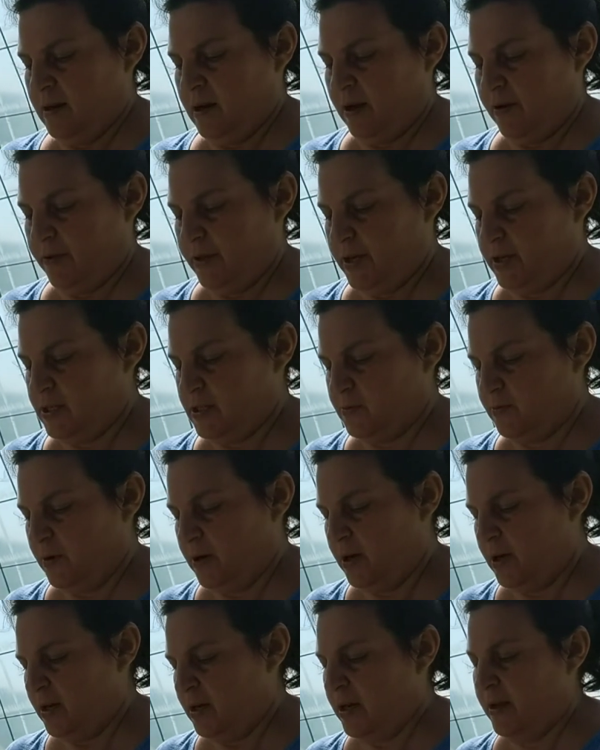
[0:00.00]
Now this
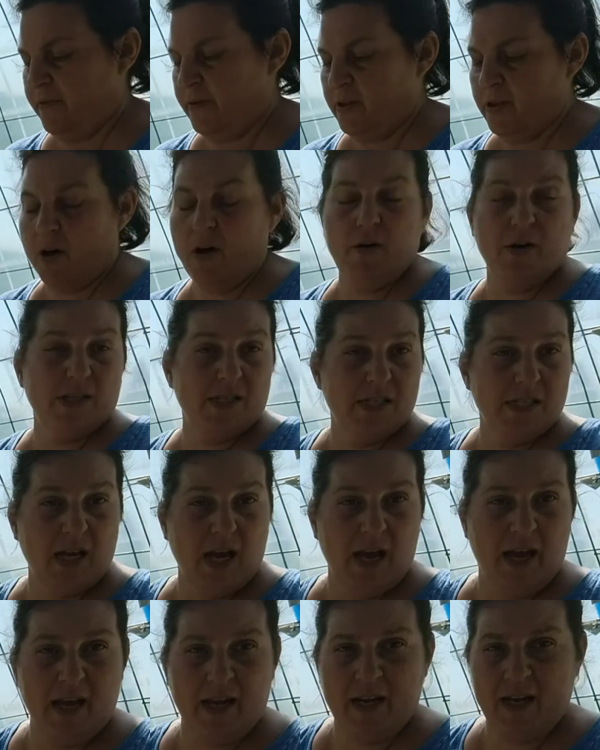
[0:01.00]
one, even though it's
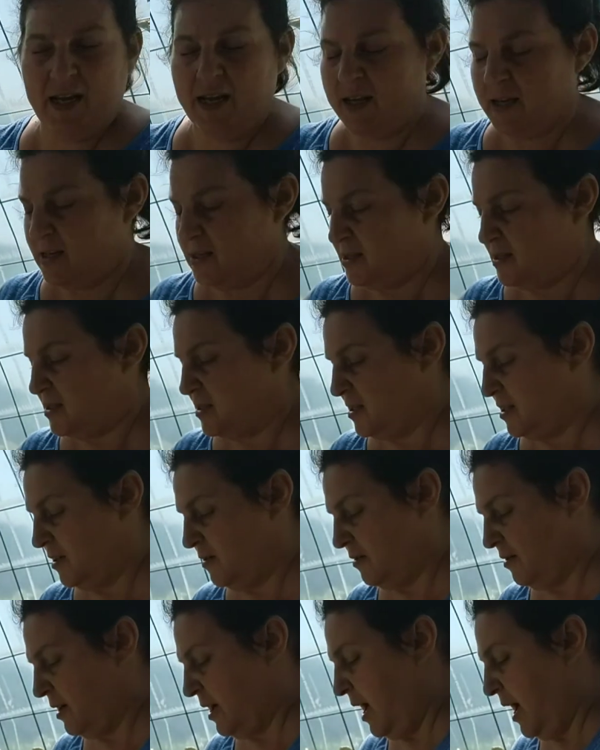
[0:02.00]
tiny, it's
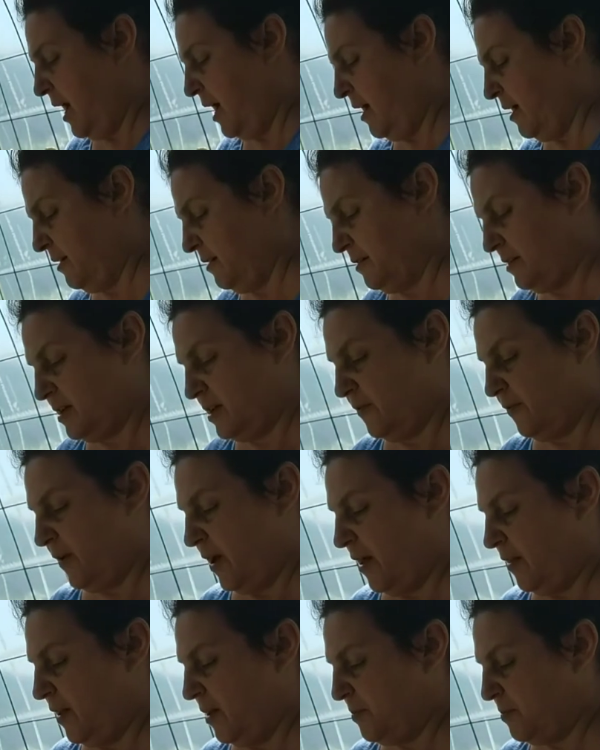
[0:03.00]
still got
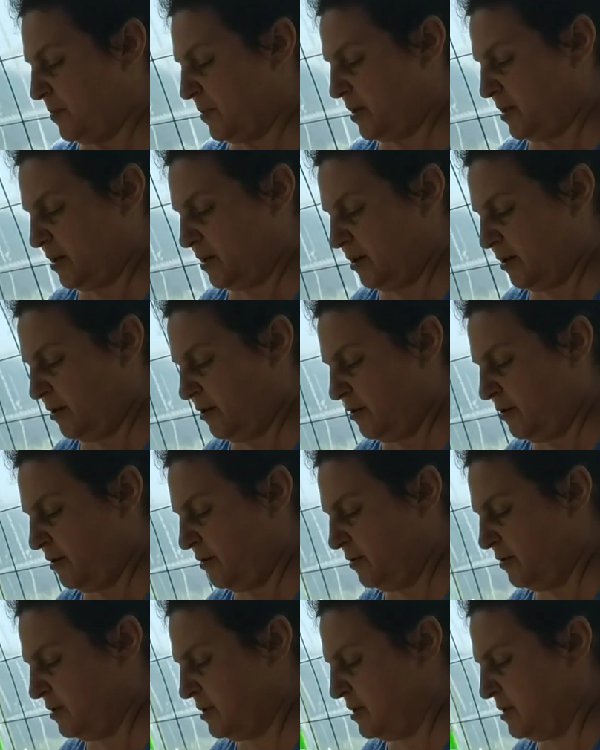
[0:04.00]
developed
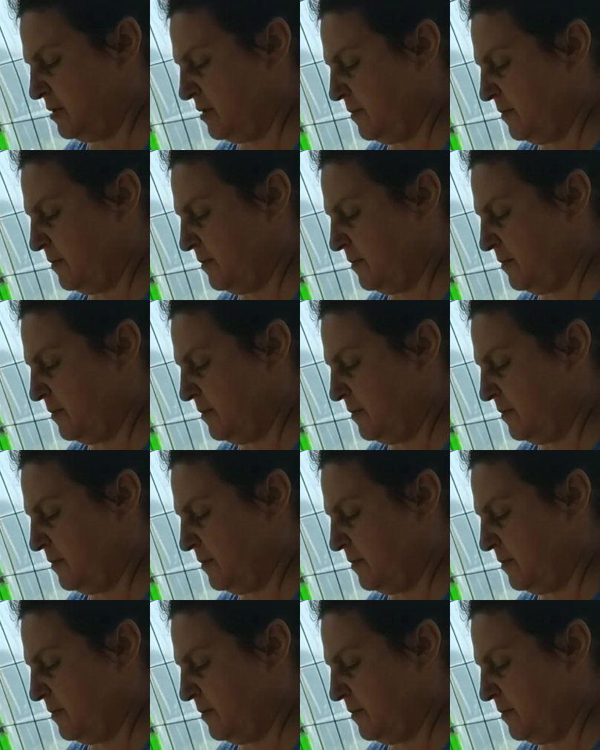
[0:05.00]
kernels.